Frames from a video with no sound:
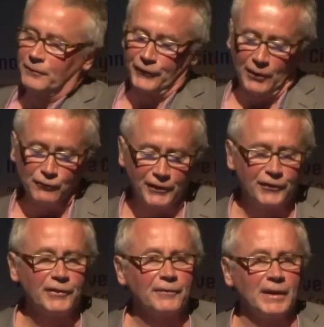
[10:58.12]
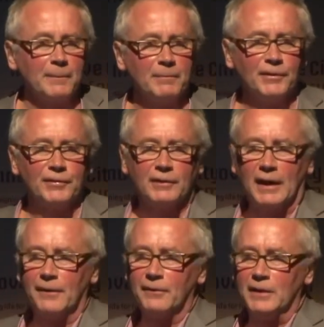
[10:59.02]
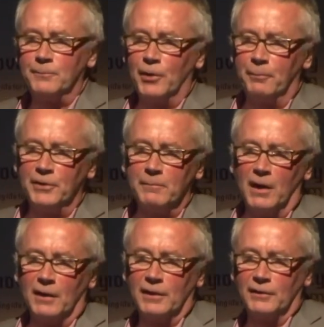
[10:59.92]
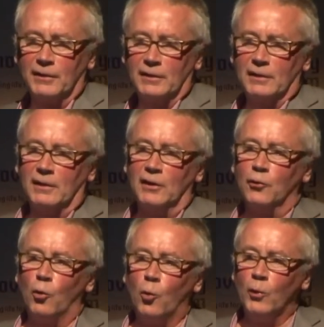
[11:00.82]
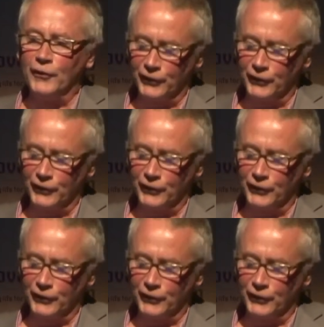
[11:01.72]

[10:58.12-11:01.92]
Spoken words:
for some reason, development and the property market had always